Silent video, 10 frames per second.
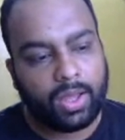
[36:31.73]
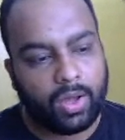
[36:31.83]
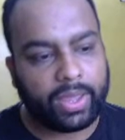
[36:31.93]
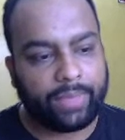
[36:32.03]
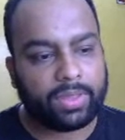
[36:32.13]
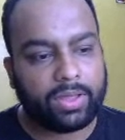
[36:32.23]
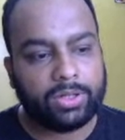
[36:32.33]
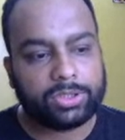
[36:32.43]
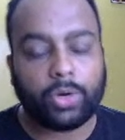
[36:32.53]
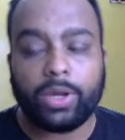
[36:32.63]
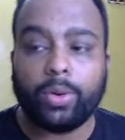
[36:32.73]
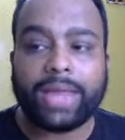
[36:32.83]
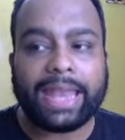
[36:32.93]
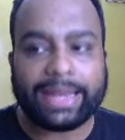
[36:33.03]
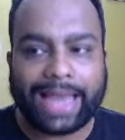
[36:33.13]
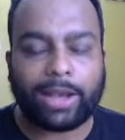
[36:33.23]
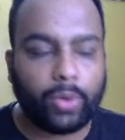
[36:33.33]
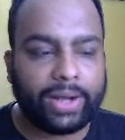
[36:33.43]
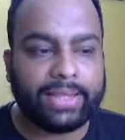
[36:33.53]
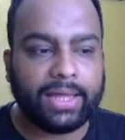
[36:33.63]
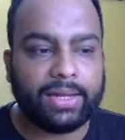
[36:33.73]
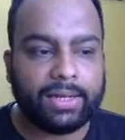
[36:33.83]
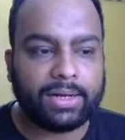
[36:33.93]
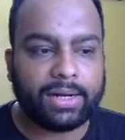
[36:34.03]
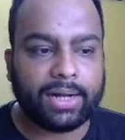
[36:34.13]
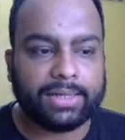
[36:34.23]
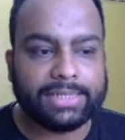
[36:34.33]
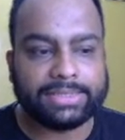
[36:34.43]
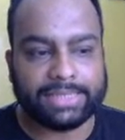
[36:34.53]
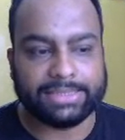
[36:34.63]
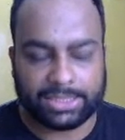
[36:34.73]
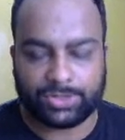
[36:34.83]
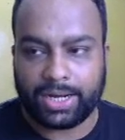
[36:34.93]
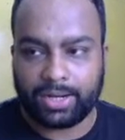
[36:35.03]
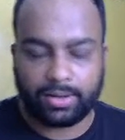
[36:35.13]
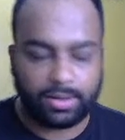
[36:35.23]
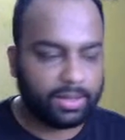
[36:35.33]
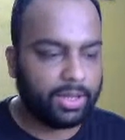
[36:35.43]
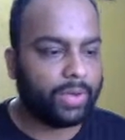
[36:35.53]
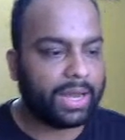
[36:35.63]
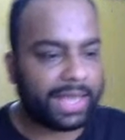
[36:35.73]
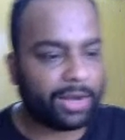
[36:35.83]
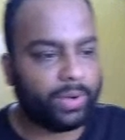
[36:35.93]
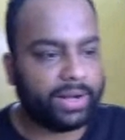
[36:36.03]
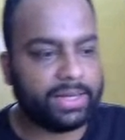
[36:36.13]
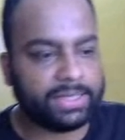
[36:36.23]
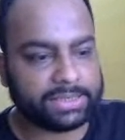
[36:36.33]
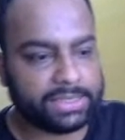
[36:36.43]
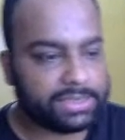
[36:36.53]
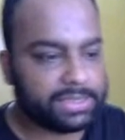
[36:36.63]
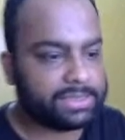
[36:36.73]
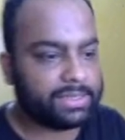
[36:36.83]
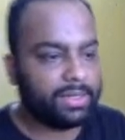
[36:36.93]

Okay, so you can calculate the distances, right? You can calculate the distances.